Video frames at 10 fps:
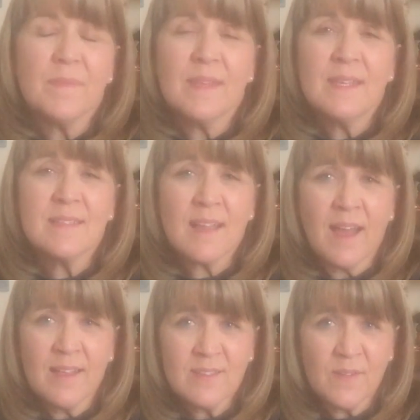His
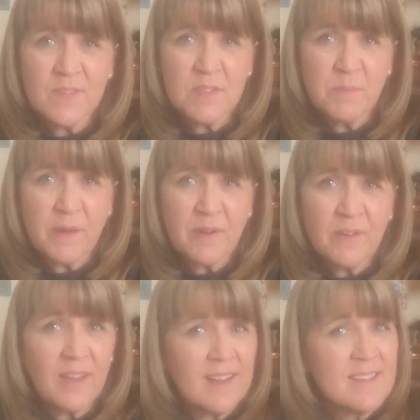Eyes on the Sparrow,
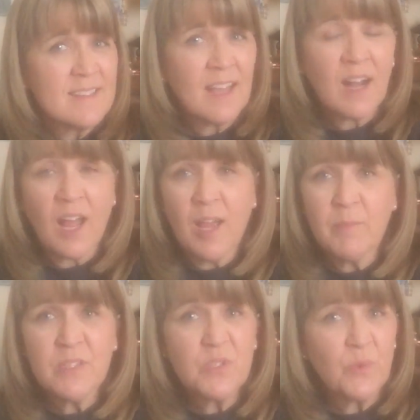like I said, I'm
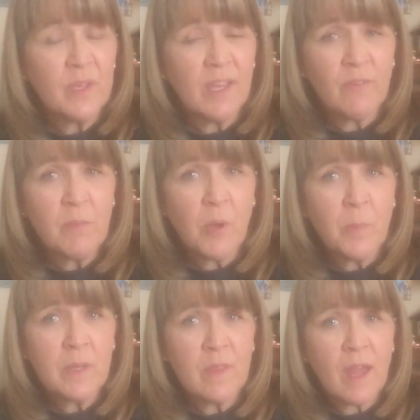enjoying every
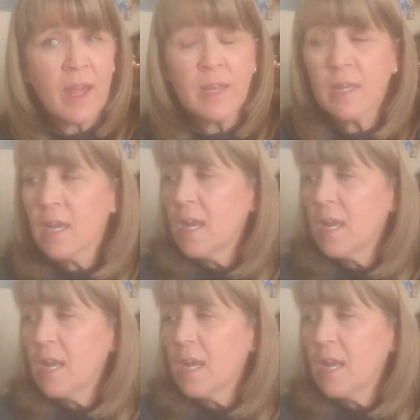moment of that.